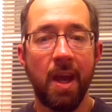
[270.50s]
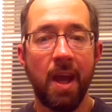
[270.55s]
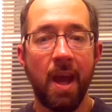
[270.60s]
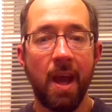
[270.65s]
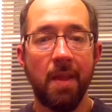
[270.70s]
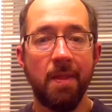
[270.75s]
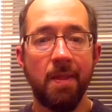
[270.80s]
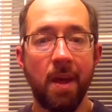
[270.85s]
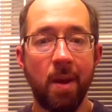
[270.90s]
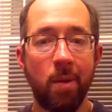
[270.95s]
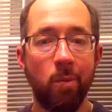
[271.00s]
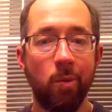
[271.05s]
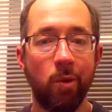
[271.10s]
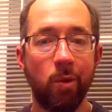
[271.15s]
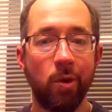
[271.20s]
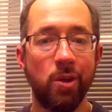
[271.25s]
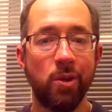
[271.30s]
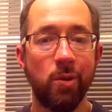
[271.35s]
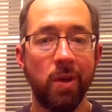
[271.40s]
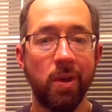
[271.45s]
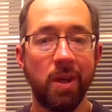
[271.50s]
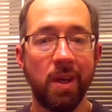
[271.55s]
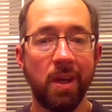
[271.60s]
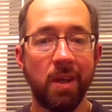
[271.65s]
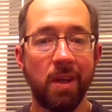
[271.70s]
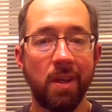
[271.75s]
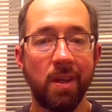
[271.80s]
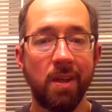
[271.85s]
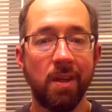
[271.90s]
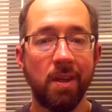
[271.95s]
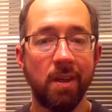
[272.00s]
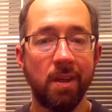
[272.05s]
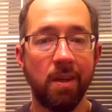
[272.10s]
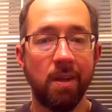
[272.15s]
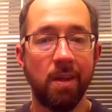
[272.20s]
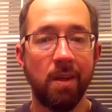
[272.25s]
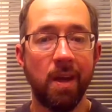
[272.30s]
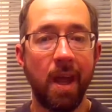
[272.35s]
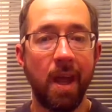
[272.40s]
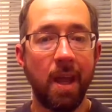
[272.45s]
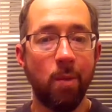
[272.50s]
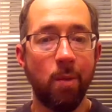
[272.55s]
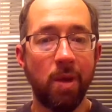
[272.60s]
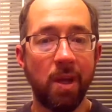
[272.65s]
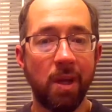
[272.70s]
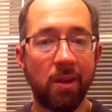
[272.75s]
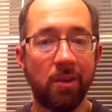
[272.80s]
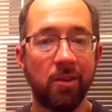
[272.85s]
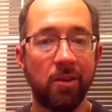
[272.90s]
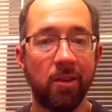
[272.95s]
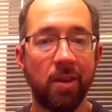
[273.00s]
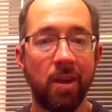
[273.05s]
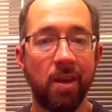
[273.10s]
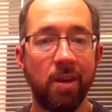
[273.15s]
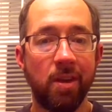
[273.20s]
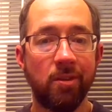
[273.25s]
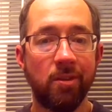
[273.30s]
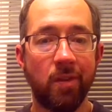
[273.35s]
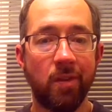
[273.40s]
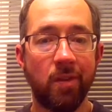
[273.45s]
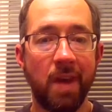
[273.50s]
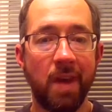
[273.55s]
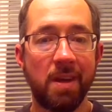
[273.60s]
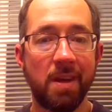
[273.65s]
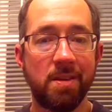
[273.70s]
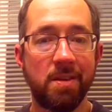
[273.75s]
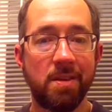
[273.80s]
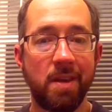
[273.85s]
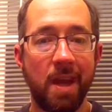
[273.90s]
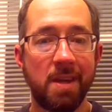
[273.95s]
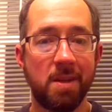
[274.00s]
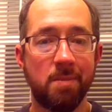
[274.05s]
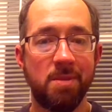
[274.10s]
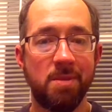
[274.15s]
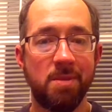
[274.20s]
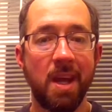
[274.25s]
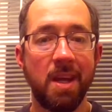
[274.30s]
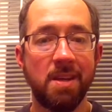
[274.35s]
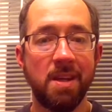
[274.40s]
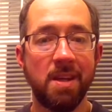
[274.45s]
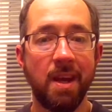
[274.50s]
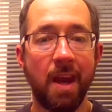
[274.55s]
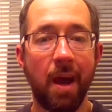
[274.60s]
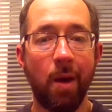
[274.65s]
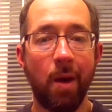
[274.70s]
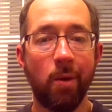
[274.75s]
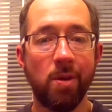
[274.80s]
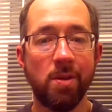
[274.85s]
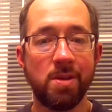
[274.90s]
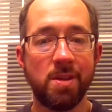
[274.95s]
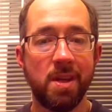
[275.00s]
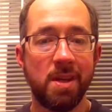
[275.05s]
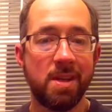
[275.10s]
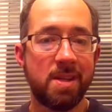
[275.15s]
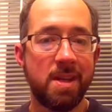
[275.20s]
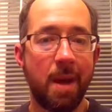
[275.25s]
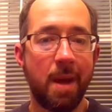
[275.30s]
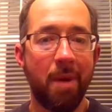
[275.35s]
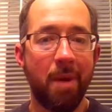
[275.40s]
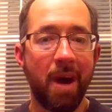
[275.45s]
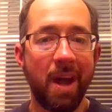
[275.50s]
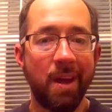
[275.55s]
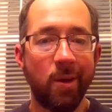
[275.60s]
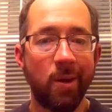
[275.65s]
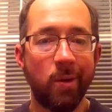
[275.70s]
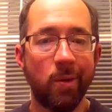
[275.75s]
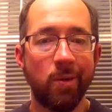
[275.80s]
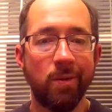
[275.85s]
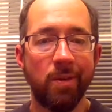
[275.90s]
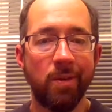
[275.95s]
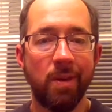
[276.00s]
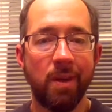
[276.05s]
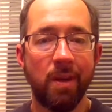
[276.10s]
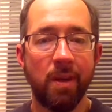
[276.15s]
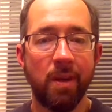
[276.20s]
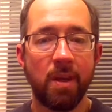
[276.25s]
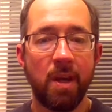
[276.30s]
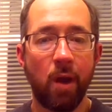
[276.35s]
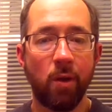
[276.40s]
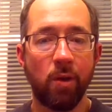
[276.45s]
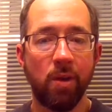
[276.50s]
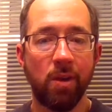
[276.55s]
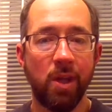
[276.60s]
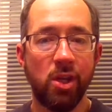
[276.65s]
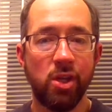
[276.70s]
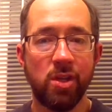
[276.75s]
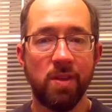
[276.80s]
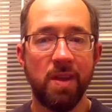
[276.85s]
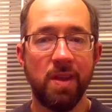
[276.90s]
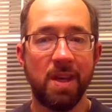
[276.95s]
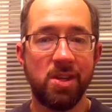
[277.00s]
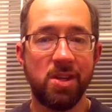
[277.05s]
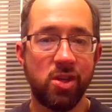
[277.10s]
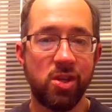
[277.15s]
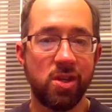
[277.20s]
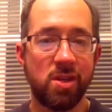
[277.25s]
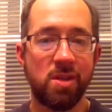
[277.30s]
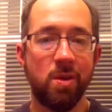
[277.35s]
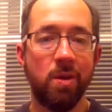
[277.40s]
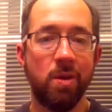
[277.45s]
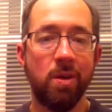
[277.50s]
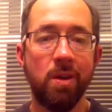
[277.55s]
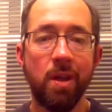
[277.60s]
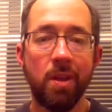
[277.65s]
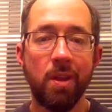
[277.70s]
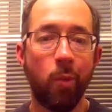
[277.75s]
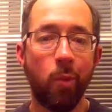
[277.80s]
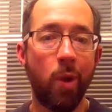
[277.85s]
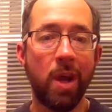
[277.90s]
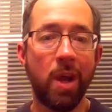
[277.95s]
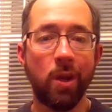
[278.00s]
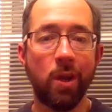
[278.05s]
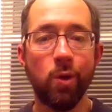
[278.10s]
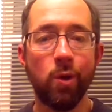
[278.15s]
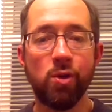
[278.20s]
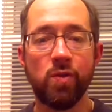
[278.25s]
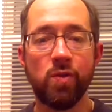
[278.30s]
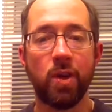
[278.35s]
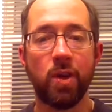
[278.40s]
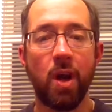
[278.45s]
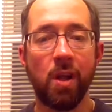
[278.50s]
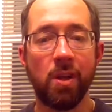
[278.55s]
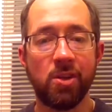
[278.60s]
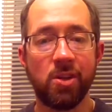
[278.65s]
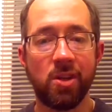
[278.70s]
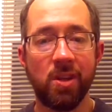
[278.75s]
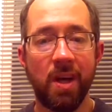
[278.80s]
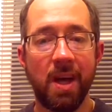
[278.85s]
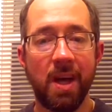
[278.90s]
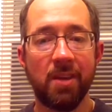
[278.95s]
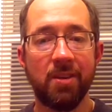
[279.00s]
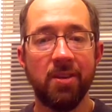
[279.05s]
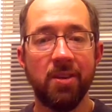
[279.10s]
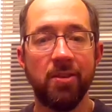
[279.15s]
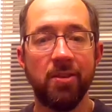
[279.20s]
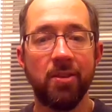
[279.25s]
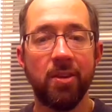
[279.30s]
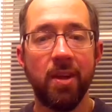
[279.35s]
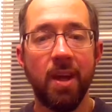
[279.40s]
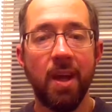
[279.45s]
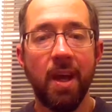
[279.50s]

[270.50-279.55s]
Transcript: And then we're doing it in 8 weeks, so that adds up to 18 hours. It's not my own calculation, that's just the way it goes for college classes.